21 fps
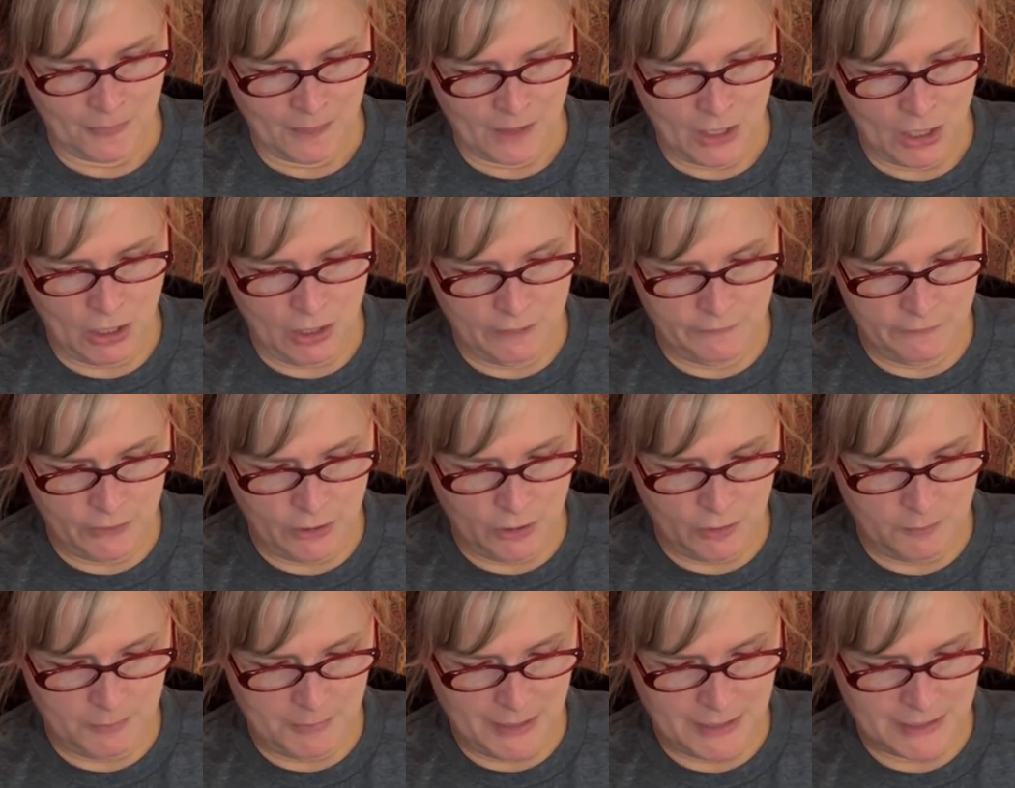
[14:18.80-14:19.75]
All of y'all are
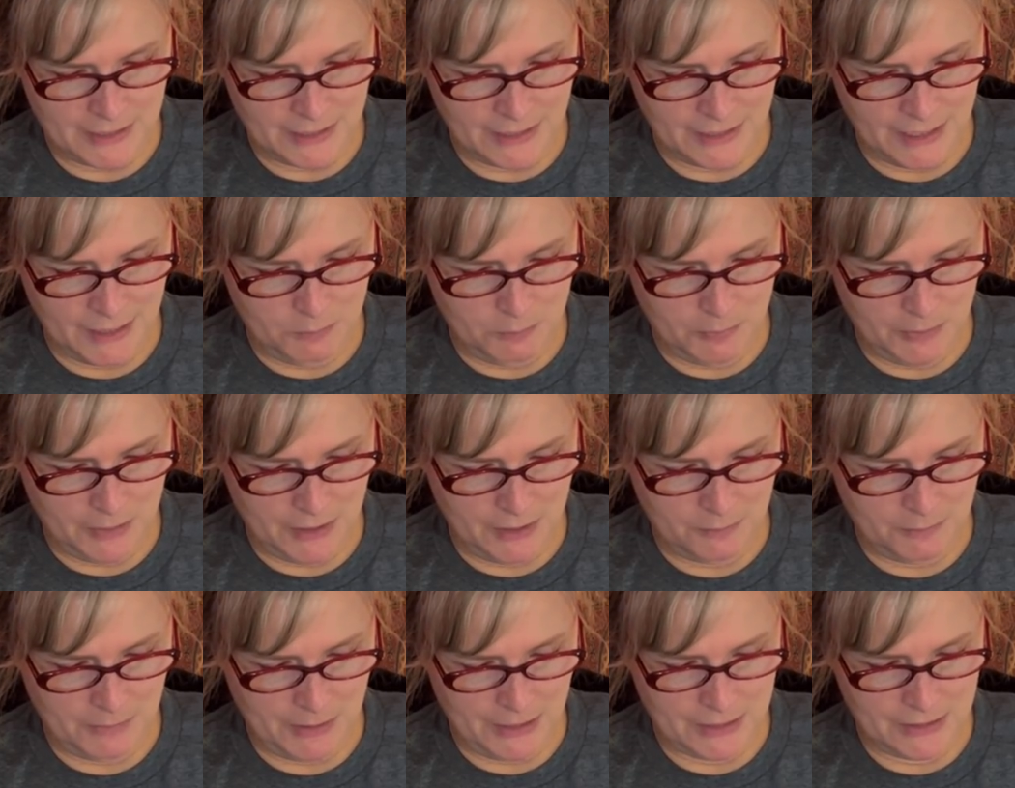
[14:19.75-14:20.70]
amazing. Keep being
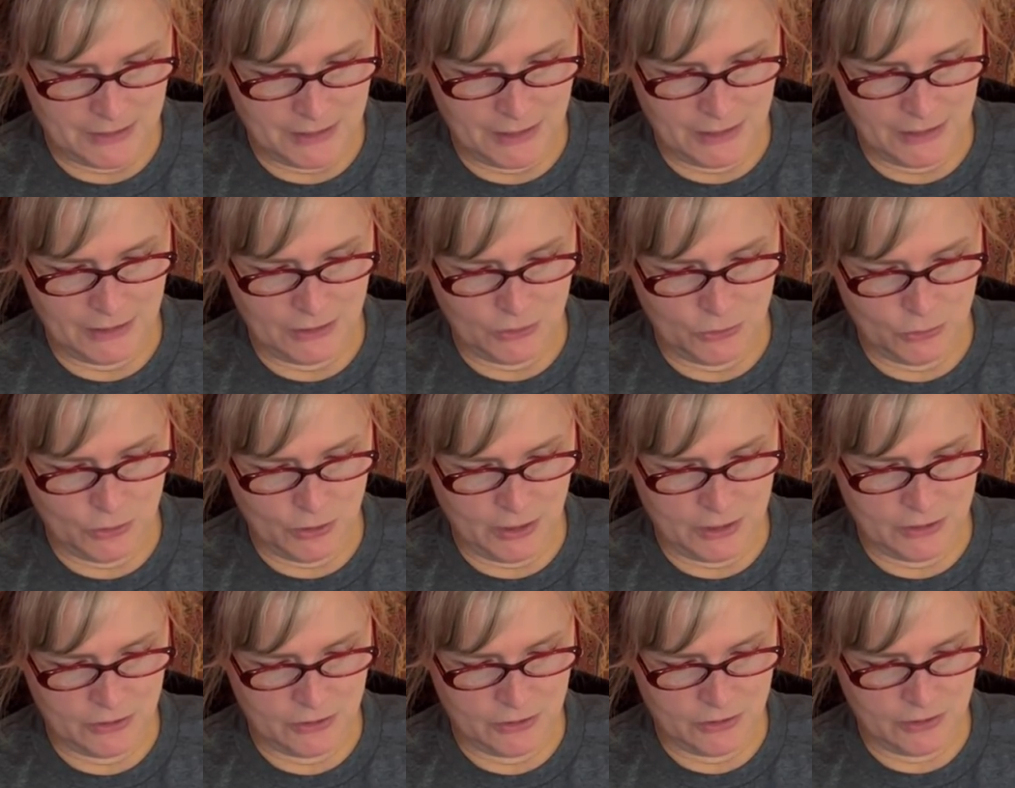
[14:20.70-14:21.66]
amazing. You're an
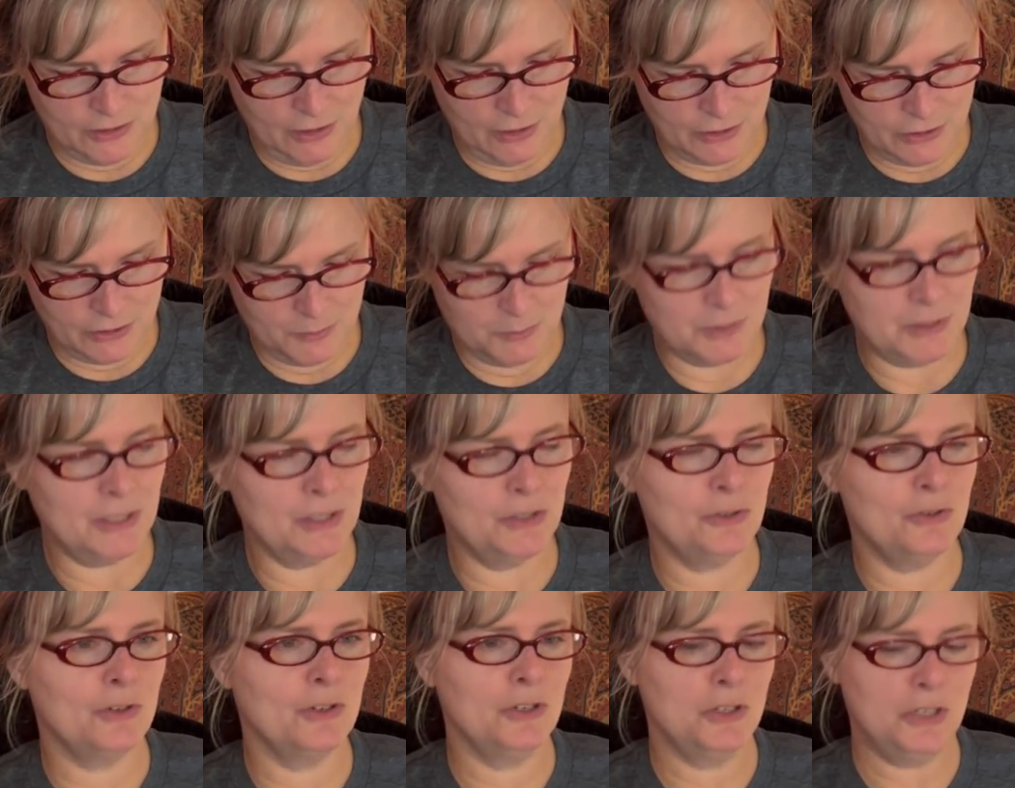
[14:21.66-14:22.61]
awesome
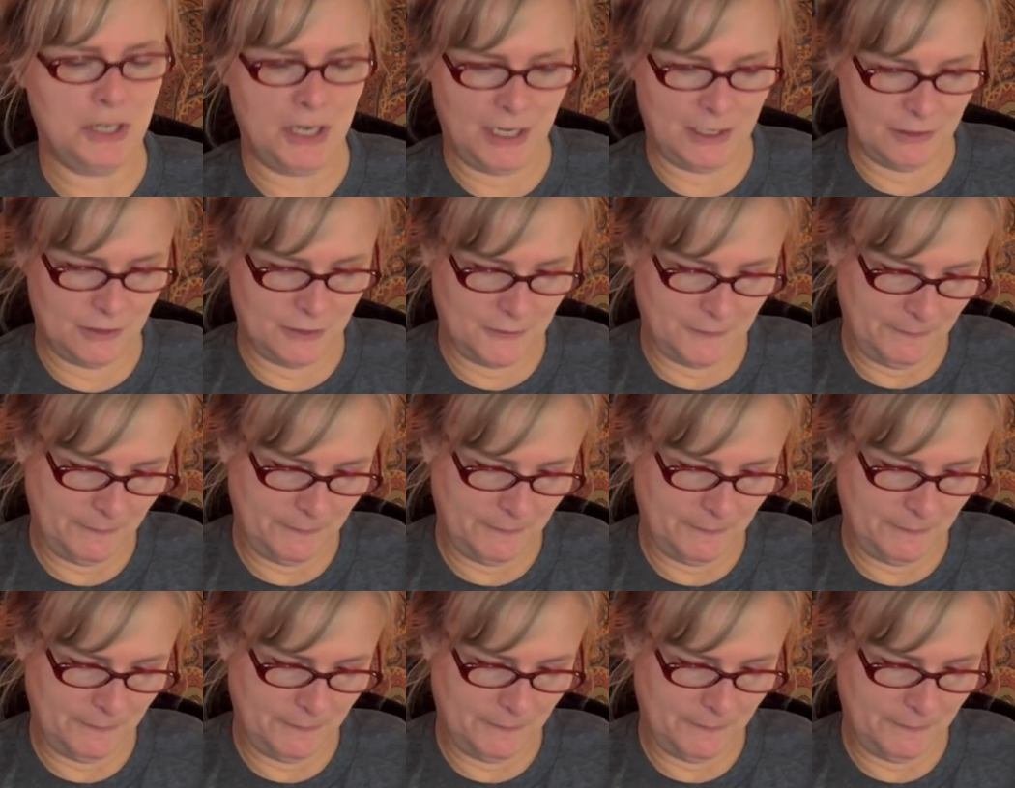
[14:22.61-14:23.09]
sister to Jess.